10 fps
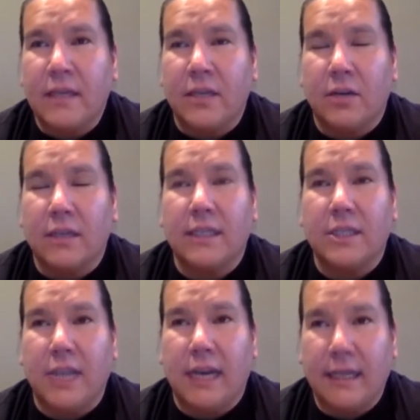
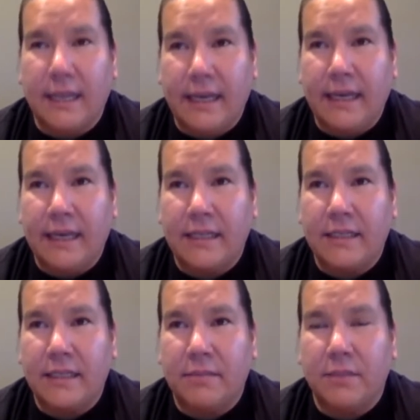Alicia
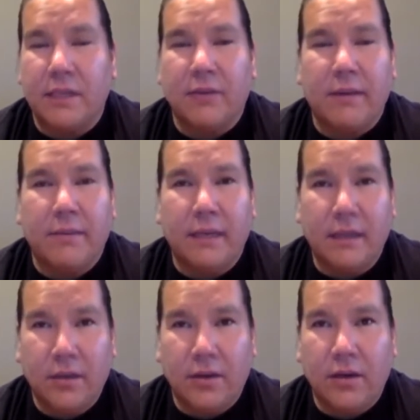Elliott, Billy Ray
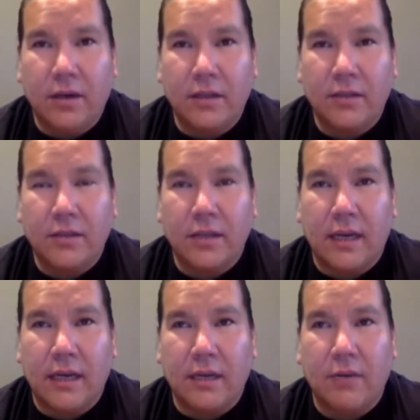Belcourt,
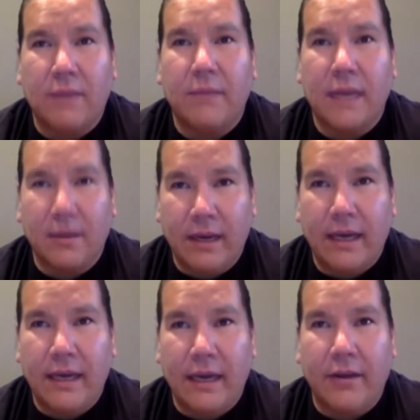Gwen
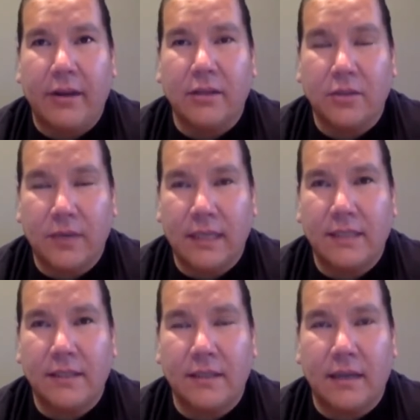Benaway, Ariel
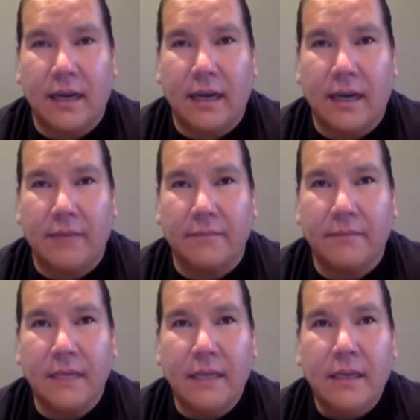Twist,
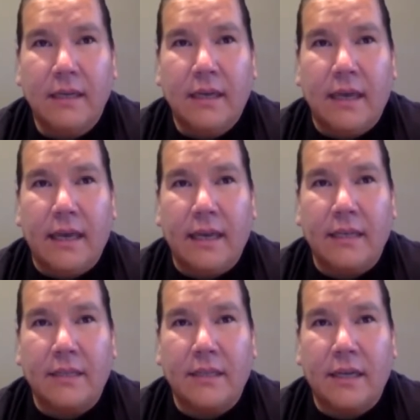
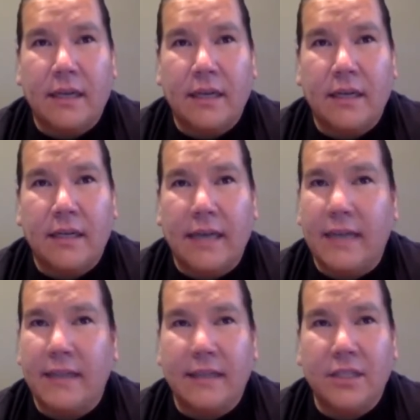and
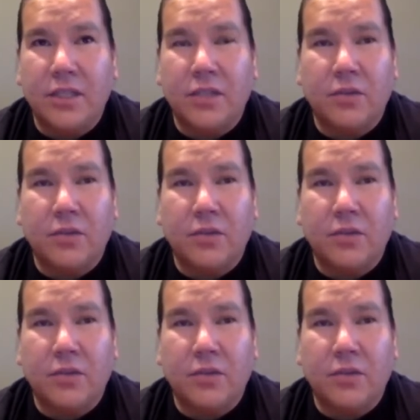yeah, the list just